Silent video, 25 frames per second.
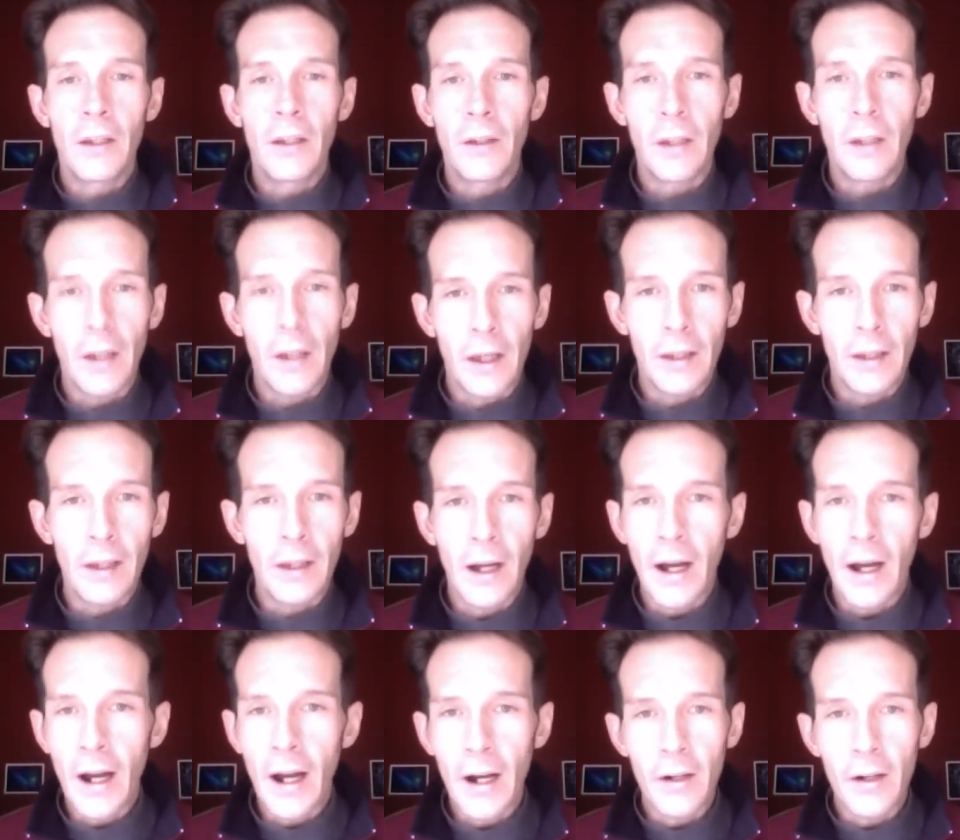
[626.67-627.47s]
in
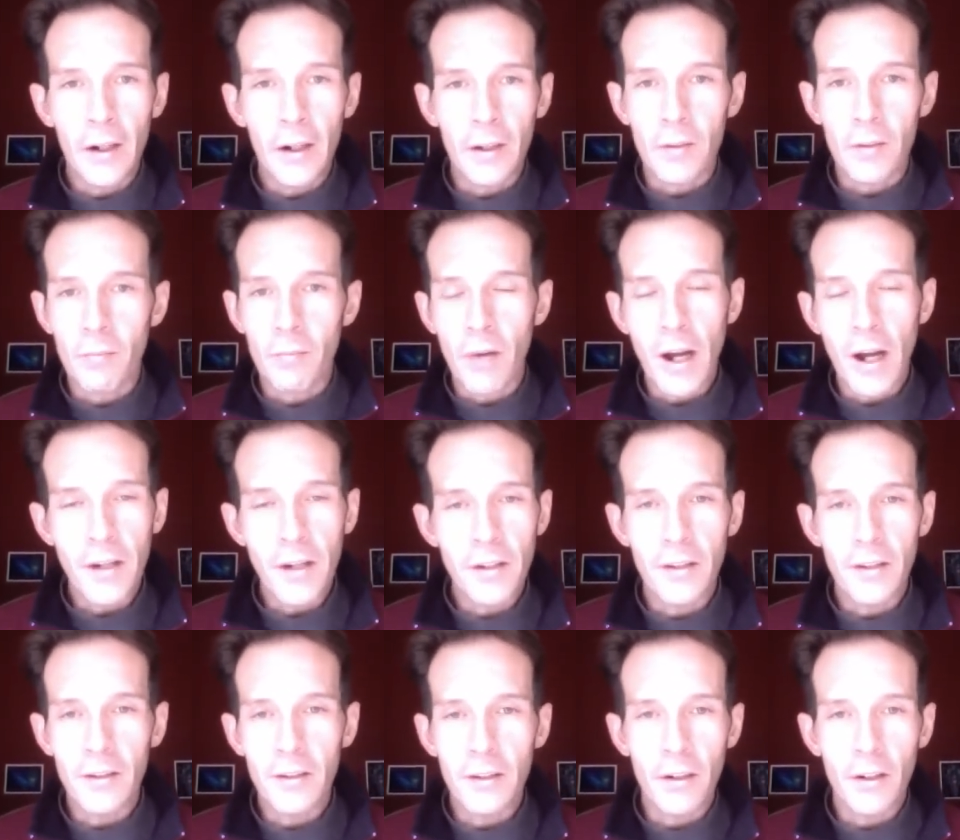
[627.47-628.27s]
the higher
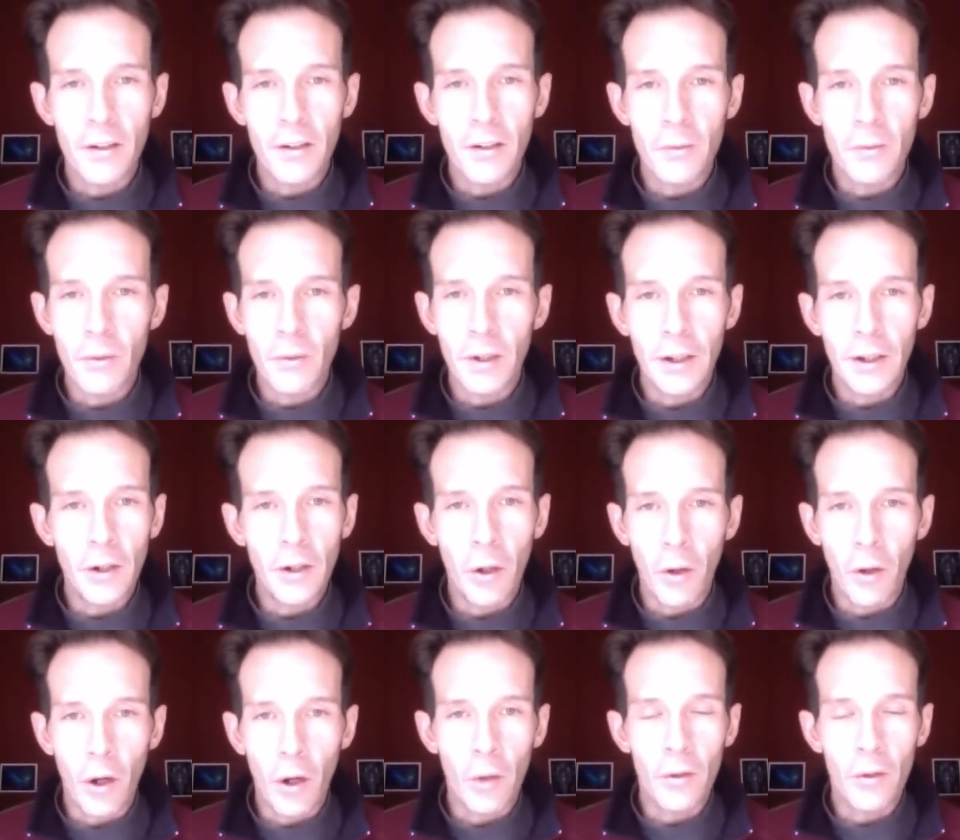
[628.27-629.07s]
expressions there is really
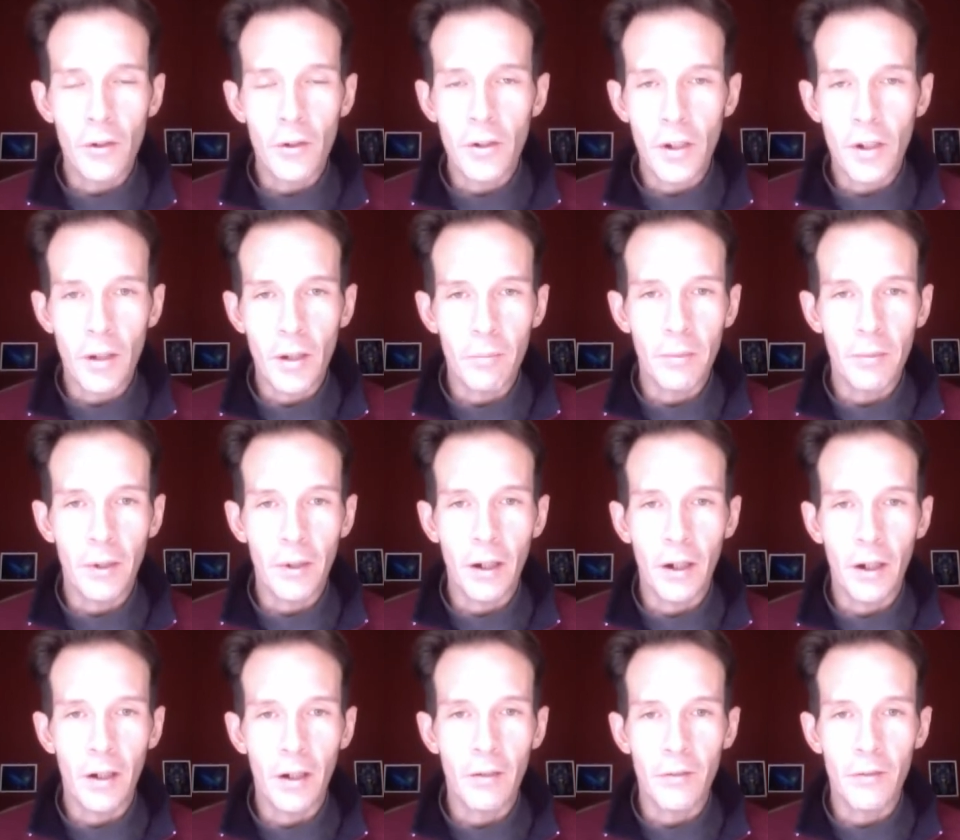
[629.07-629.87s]
no ownership
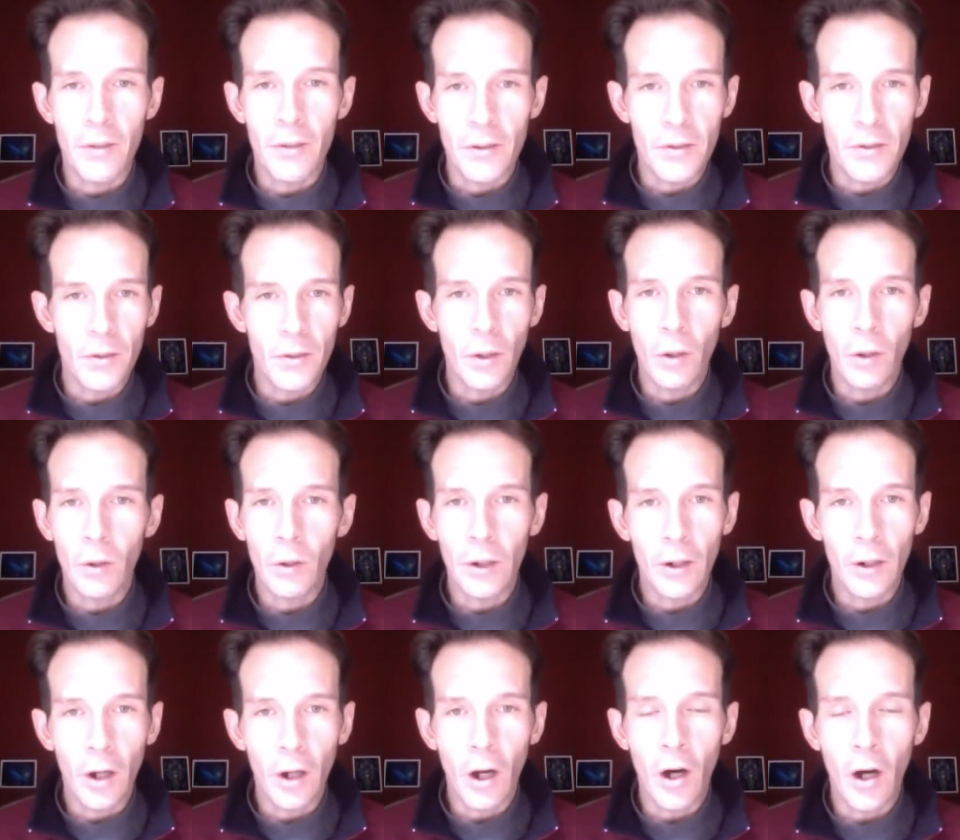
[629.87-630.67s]
of the soul
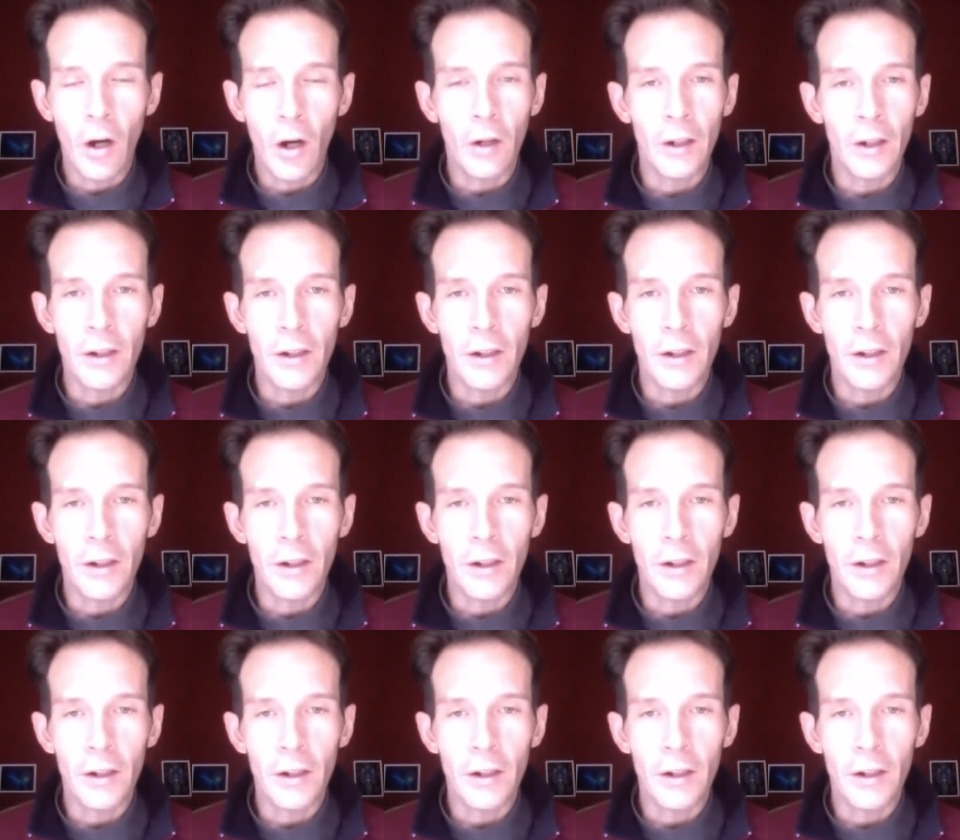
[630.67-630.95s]
at all.